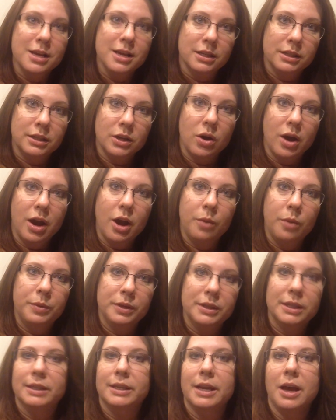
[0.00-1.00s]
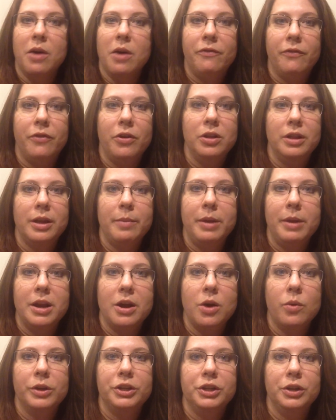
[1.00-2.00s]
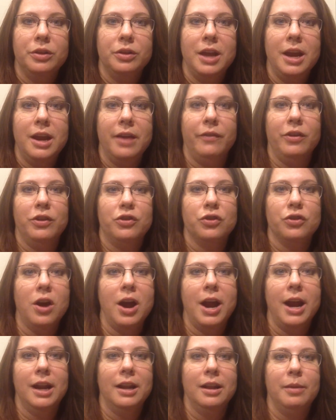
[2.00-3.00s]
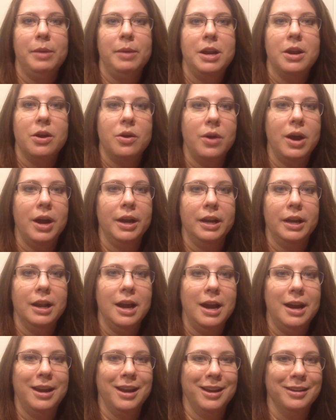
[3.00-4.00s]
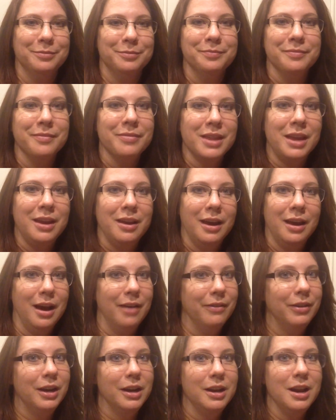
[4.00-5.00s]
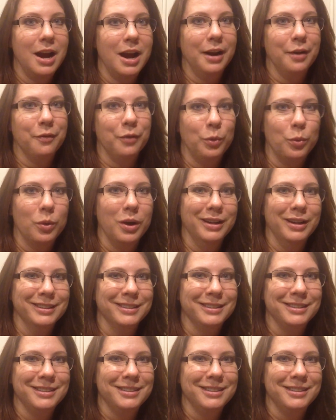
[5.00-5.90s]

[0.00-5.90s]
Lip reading: So I hope this is helpful. Let me know what you think. If you try it, let me know how you like it. Have a good night, everyone.